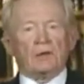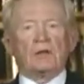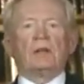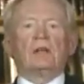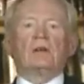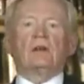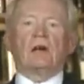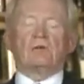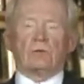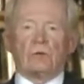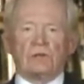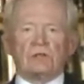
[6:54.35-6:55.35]
then they could
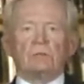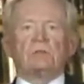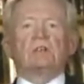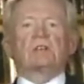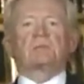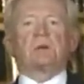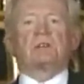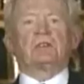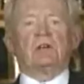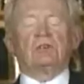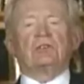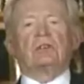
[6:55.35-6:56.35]
have a reasonable
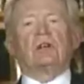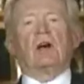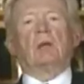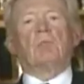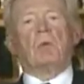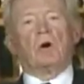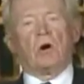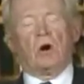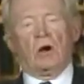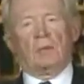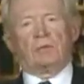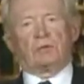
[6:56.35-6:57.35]
expectation a
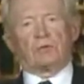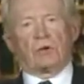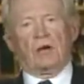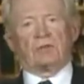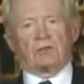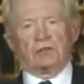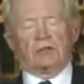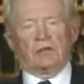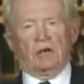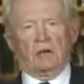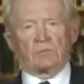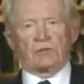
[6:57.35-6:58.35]
mob gradually
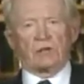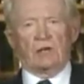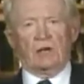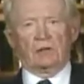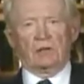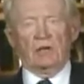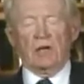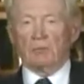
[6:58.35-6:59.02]
calms down.